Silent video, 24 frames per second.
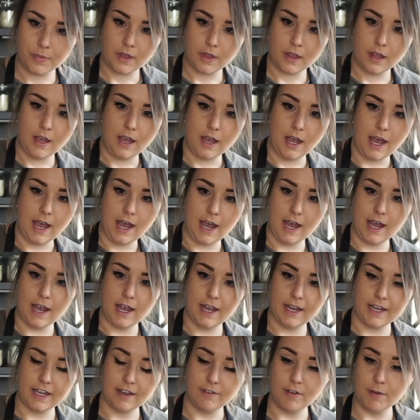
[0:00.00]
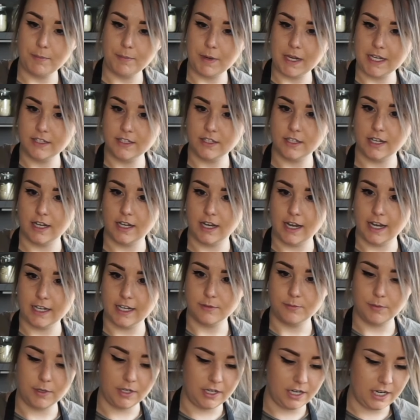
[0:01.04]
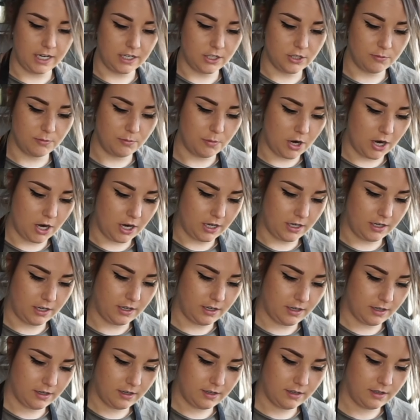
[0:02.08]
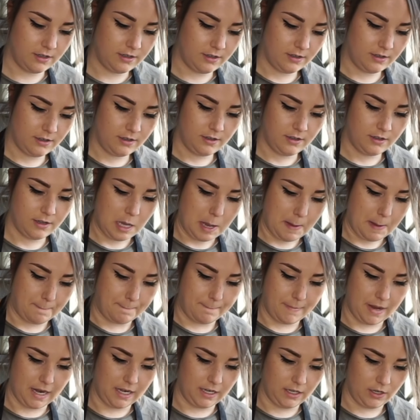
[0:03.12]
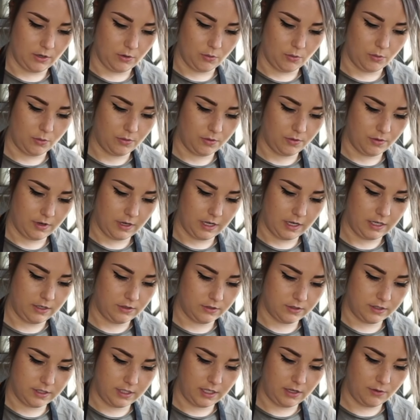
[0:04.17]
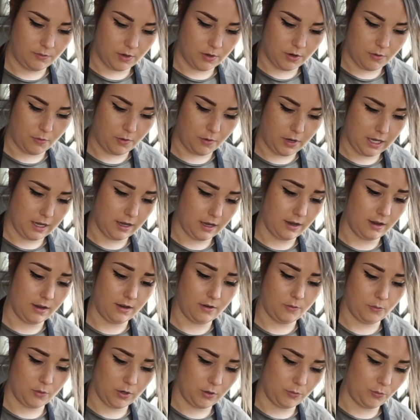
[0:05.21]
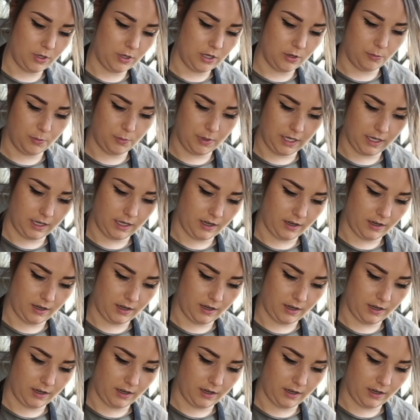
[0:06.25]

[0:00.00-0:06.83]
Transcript: Uh, can I please explanation mark menu and you see what we what we are making.